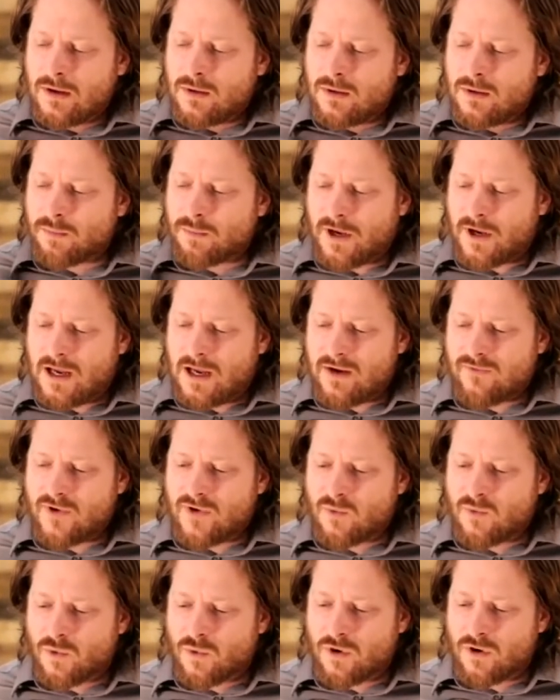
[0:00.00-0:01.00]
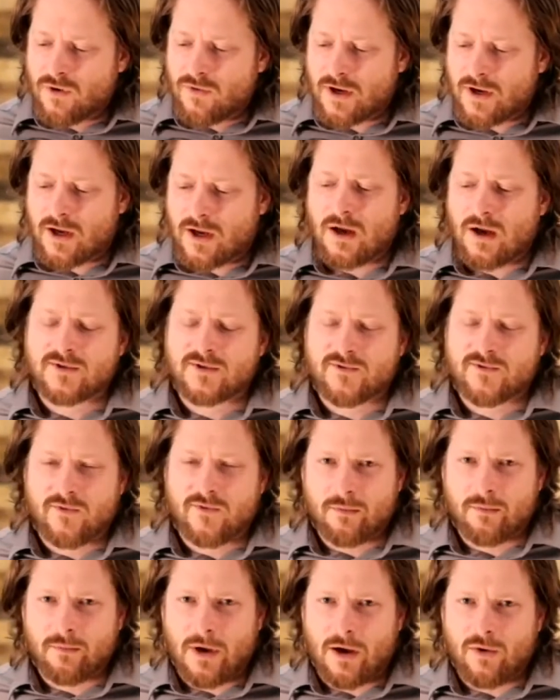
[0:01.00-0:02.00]
but by every word that comes from
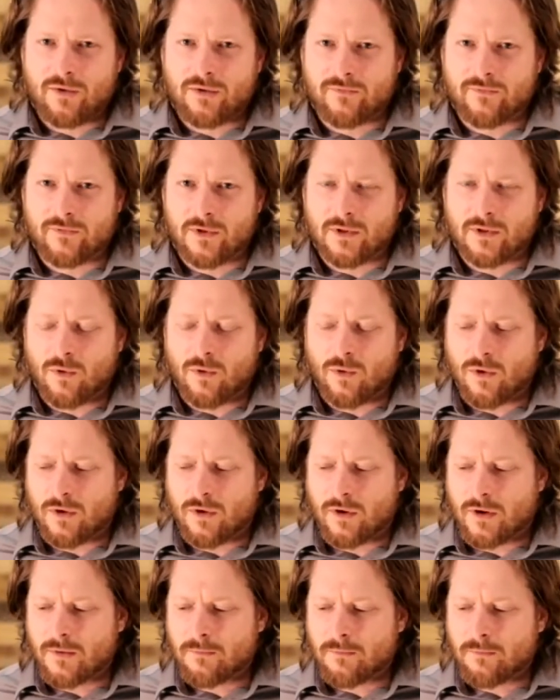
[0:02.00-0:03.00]
the mouth of the Lord.